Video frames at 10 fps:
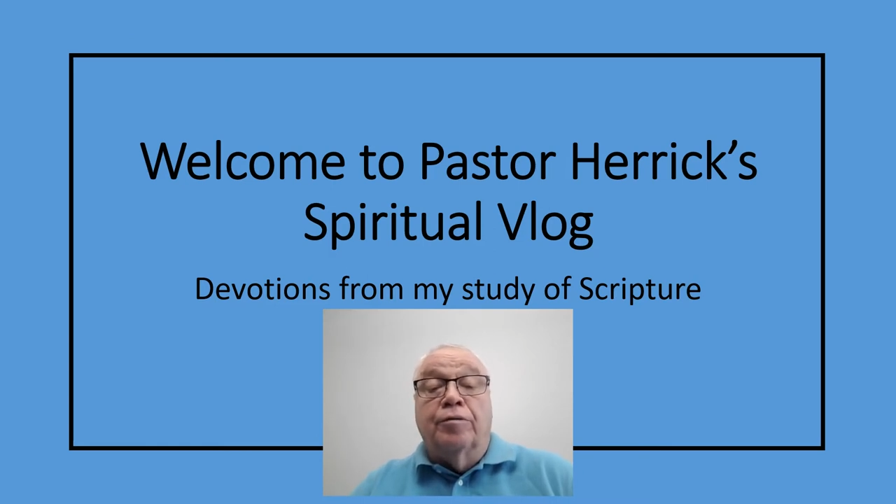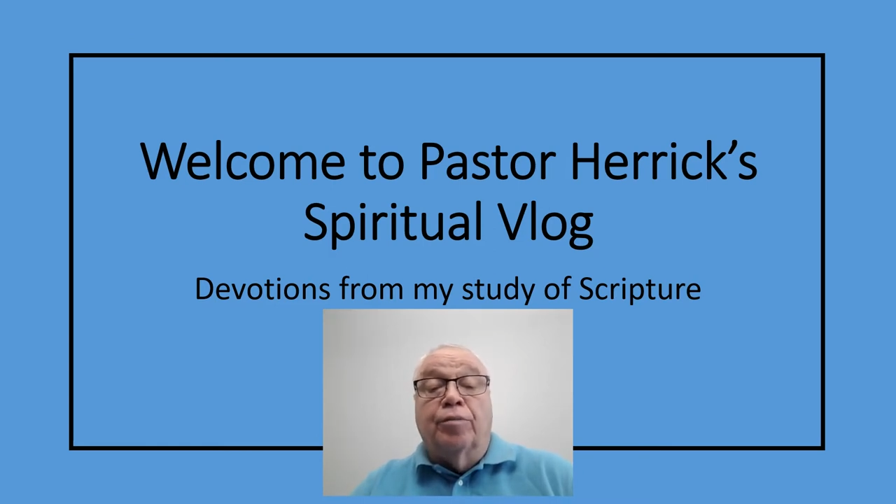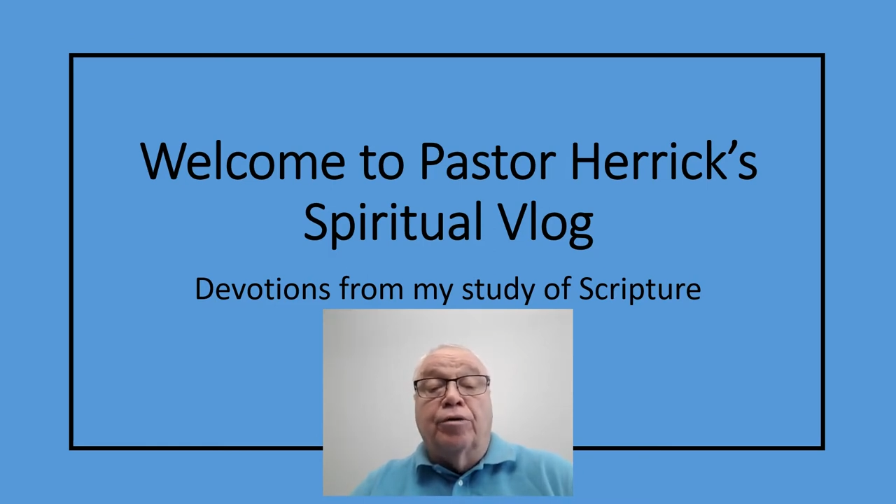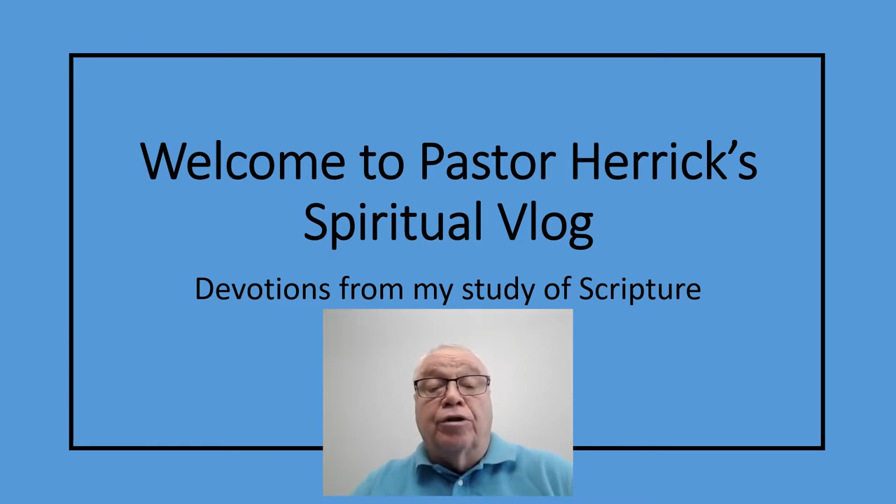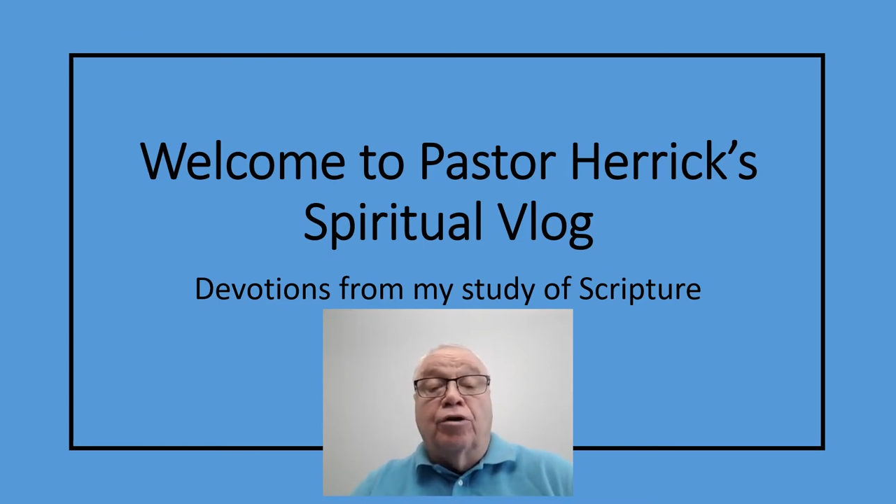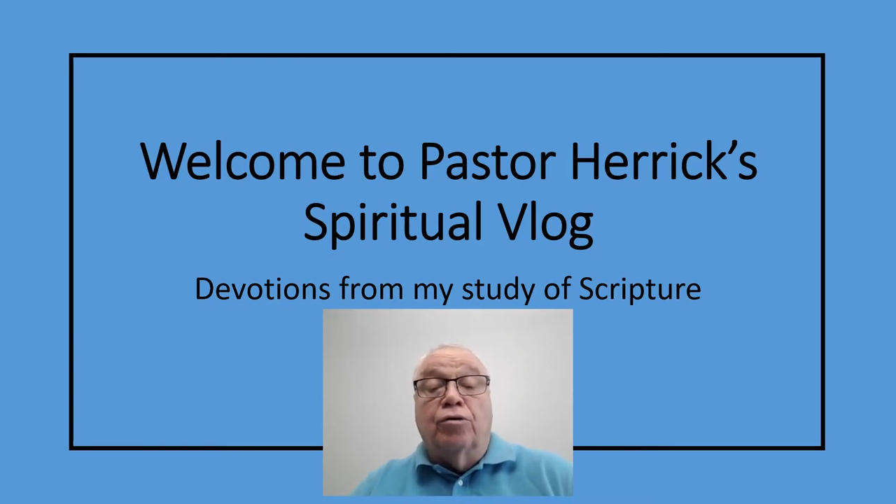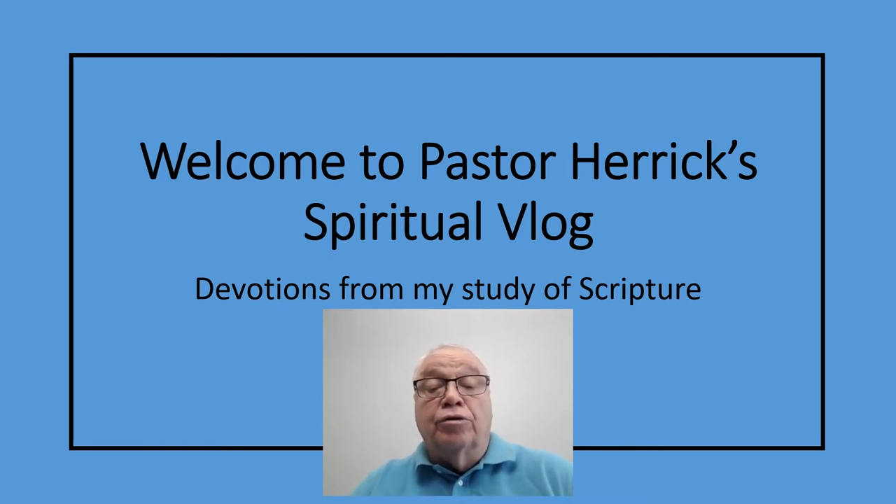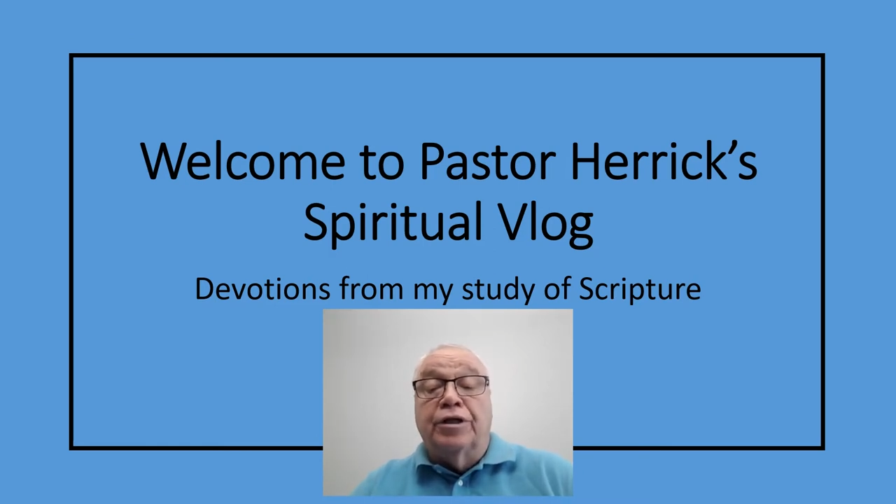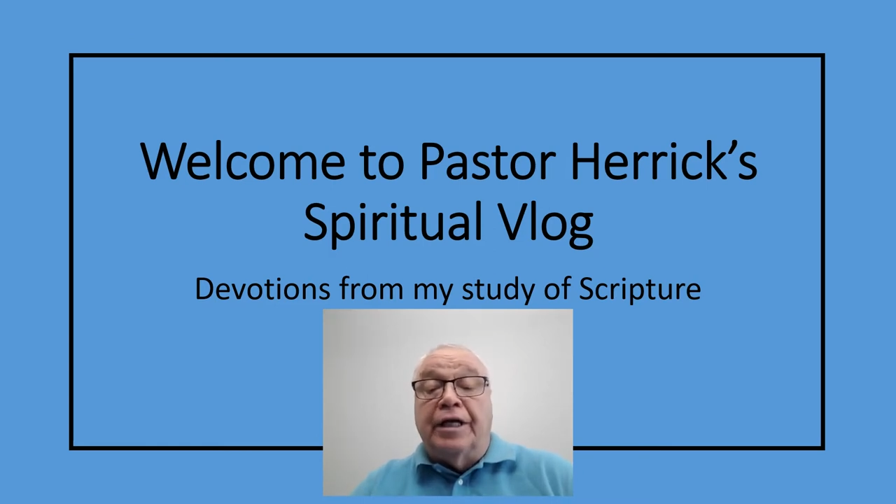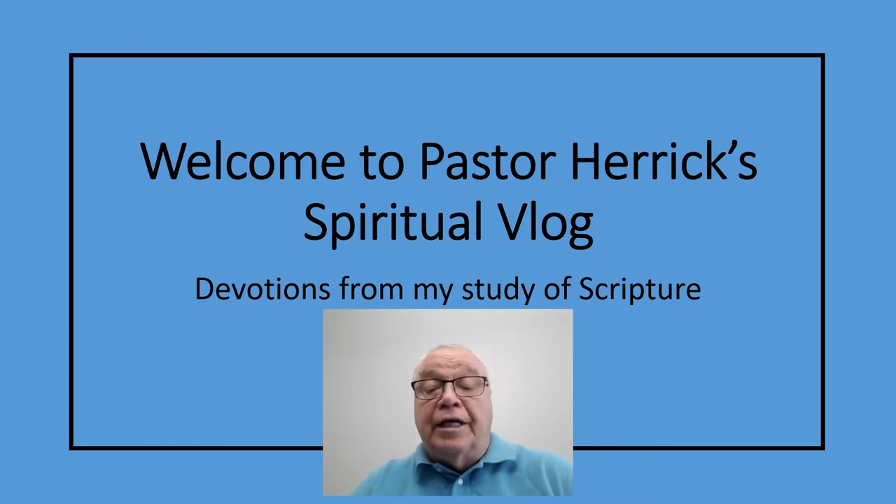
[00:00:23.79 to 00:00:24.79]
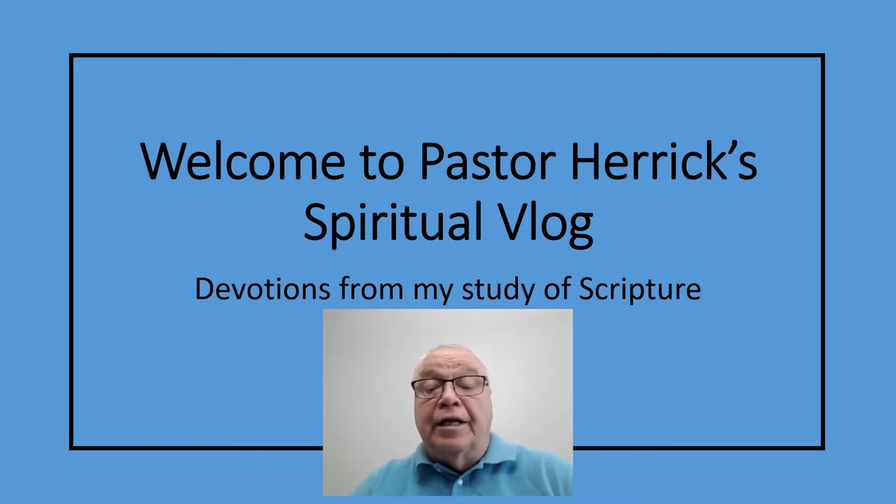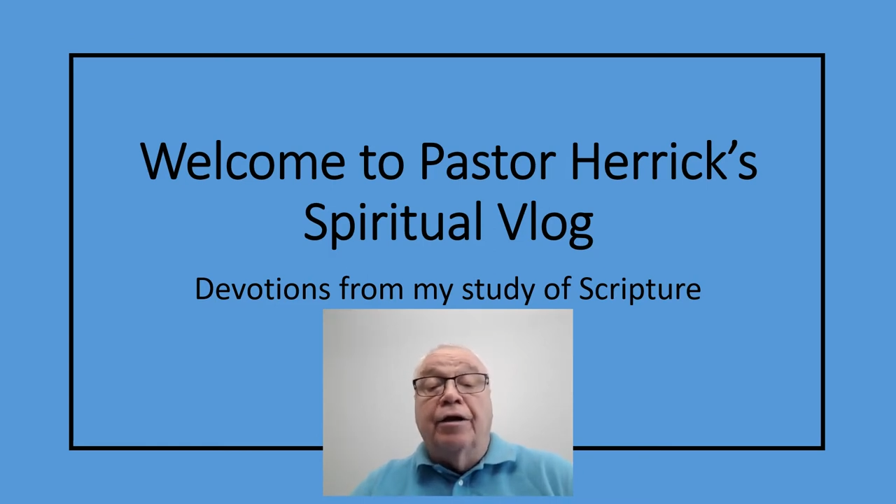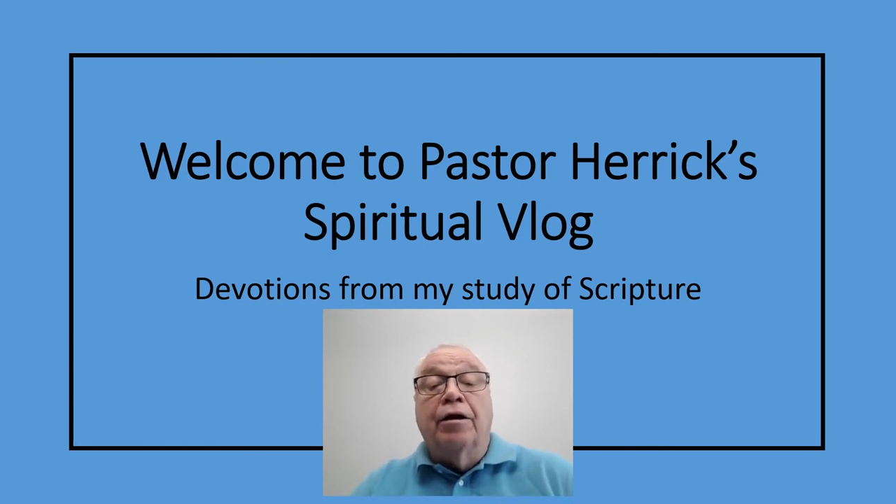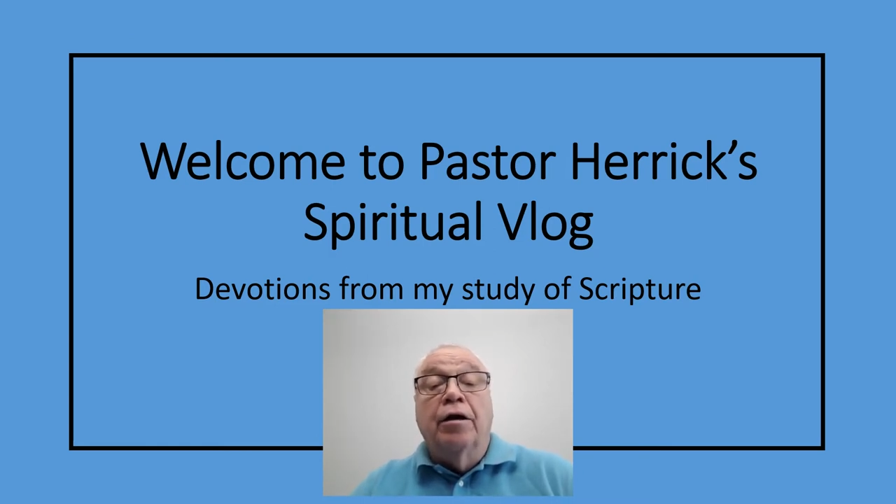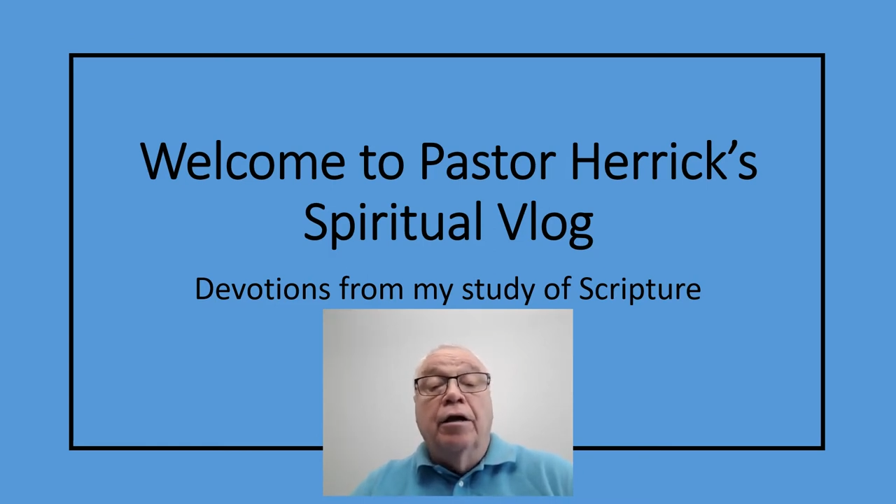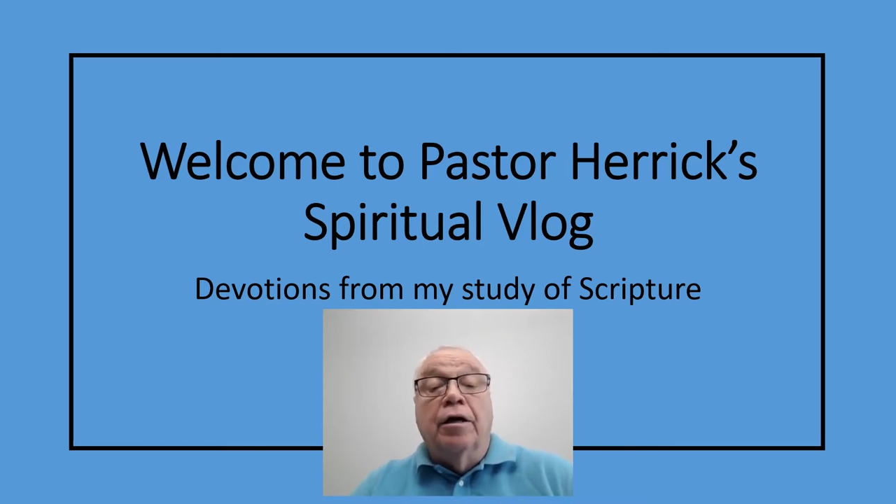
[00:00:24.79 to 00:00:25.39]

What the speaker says: and put those here.